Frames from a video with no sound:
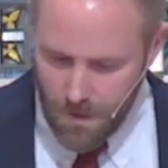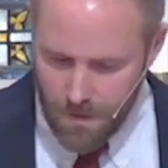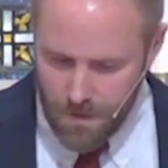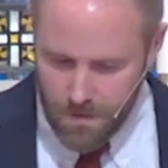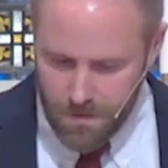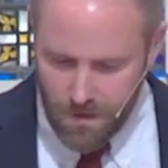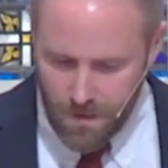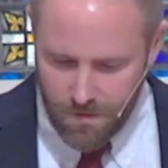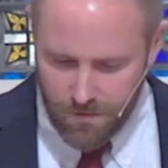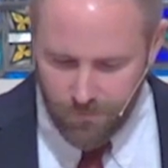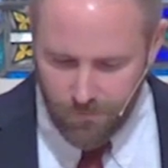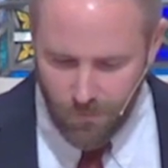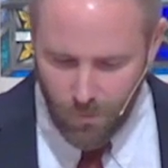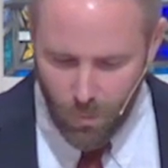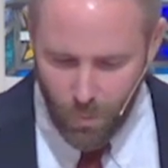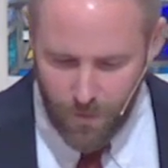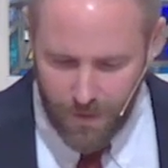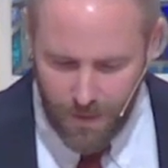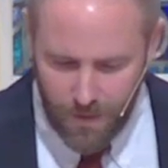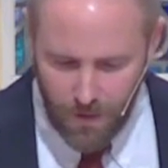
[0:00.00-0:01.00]
says, For
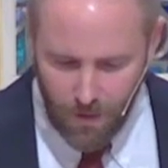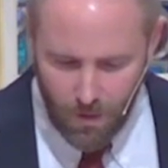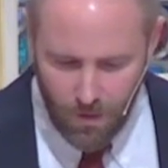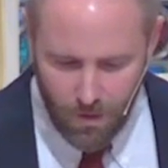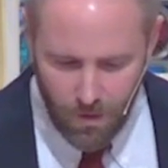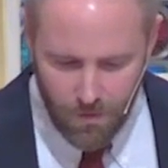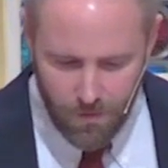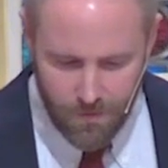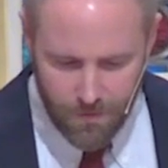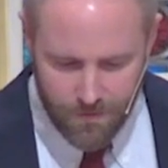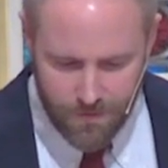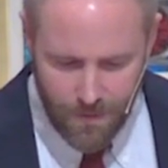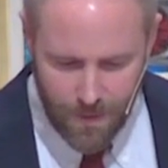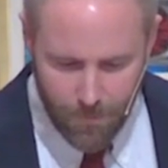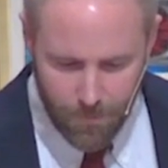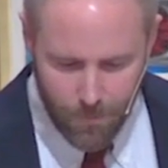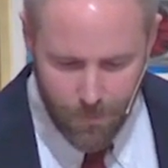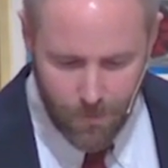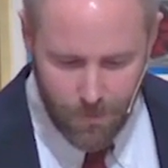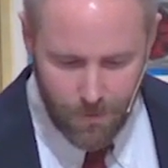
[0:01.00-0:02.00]
we are the
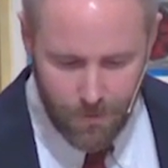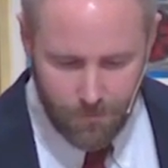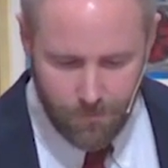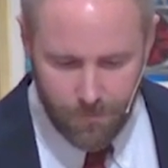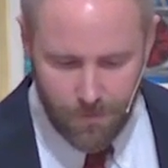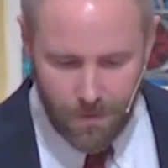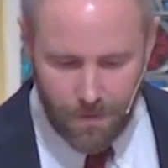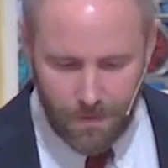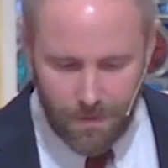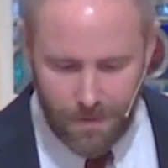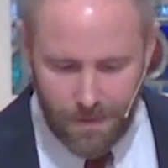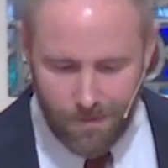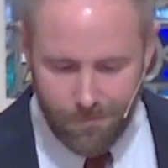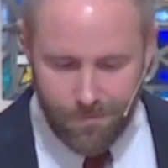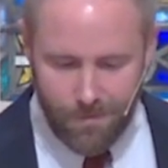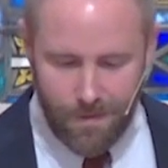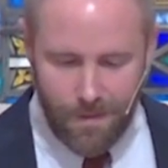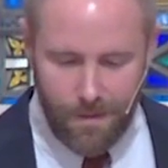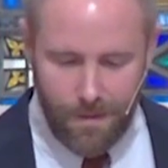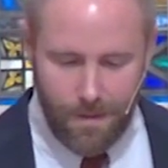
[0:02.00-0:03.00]
temple of the
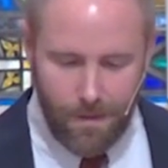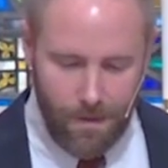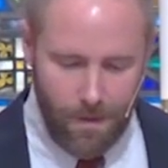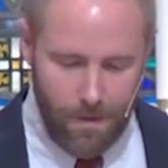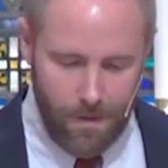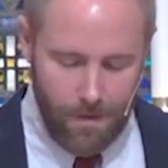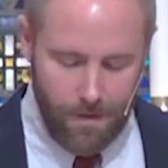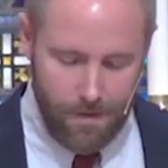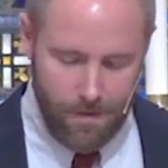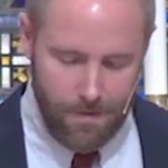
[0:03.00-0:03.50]
living God.